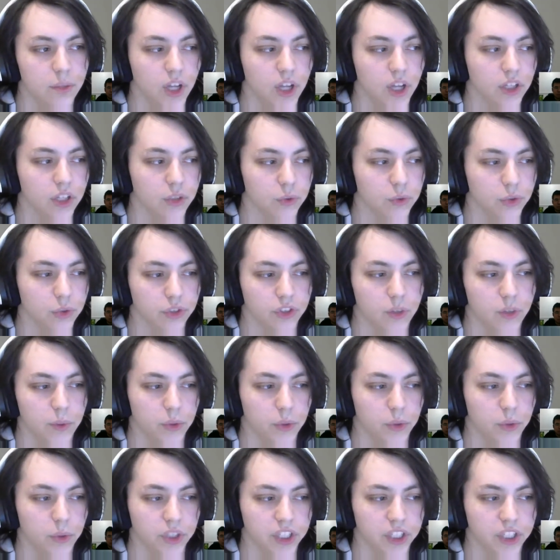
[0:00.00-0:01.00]
mulligan rule is going to
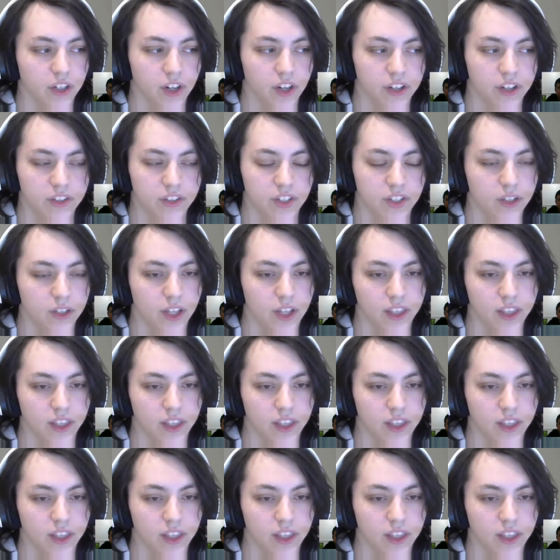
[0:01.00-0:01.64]
be really interesting.